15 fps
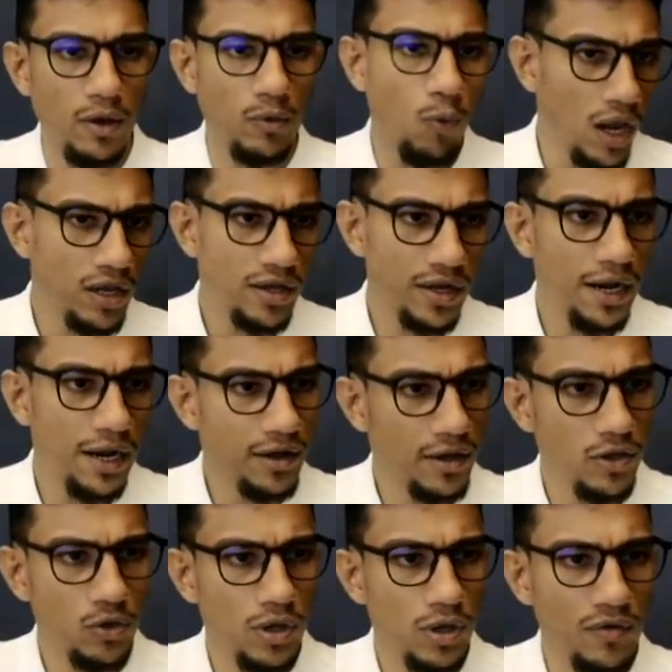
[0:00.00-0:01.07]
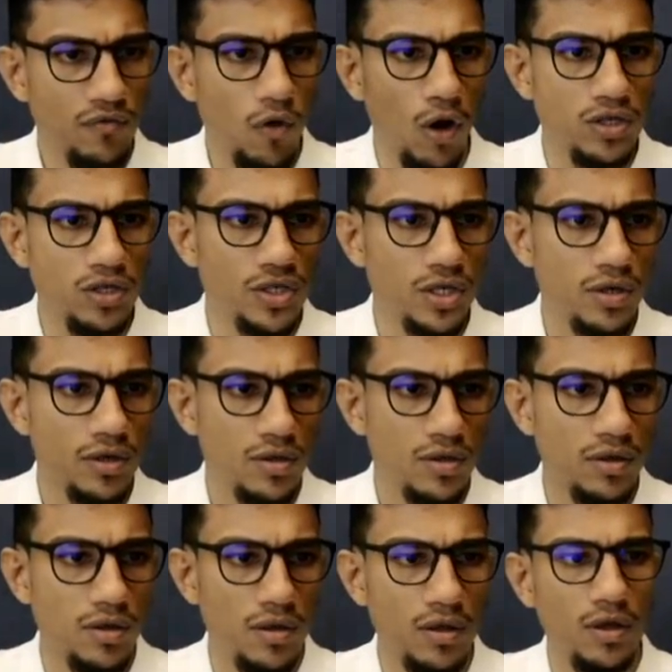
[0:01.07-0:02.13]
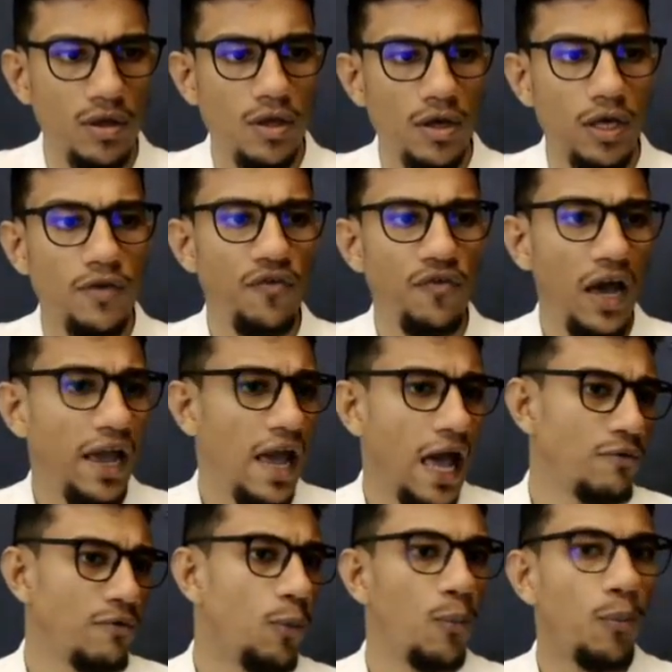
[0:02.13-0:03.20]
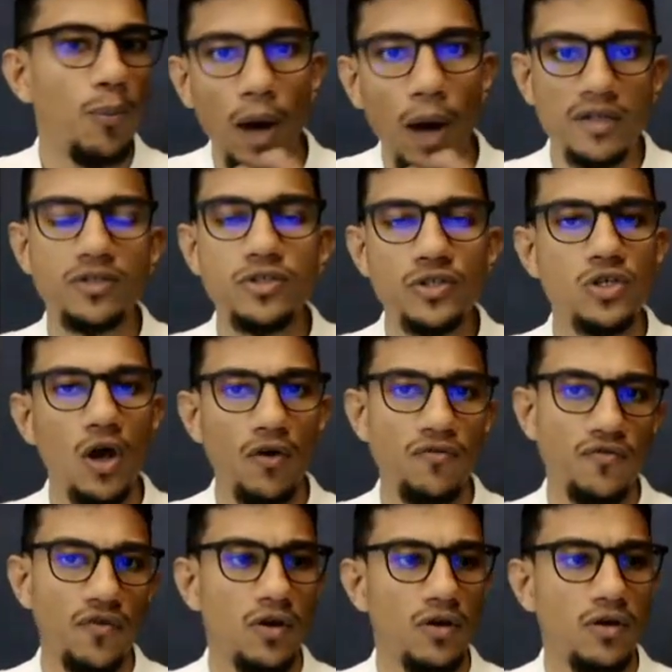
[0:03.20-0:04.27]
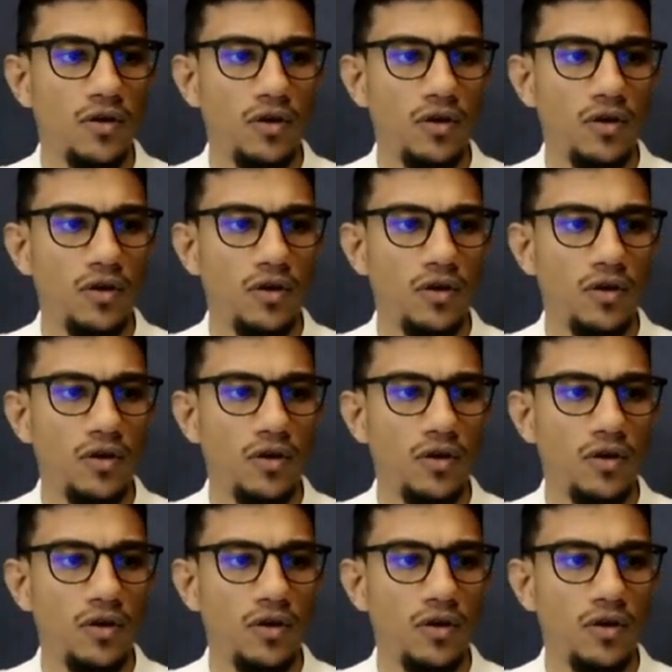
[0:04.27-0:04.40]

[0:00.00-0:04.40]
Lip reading: And while creating a new invoice, if I have a bunch of